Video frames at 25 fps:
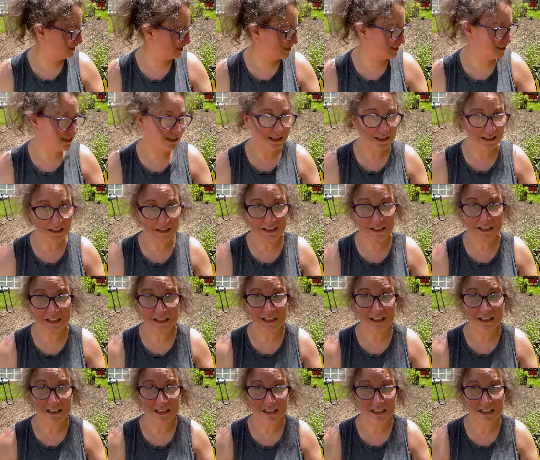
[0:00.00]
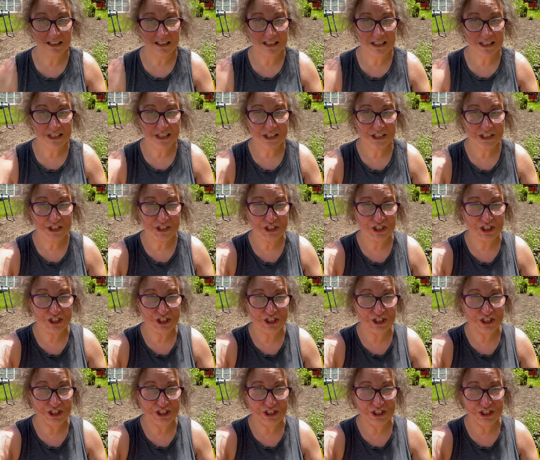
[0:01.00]

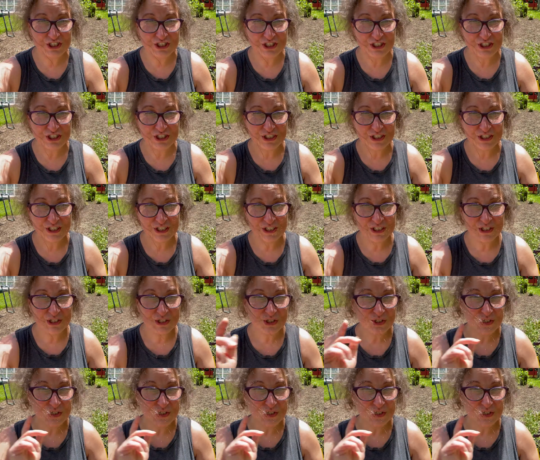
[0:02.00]
(silence)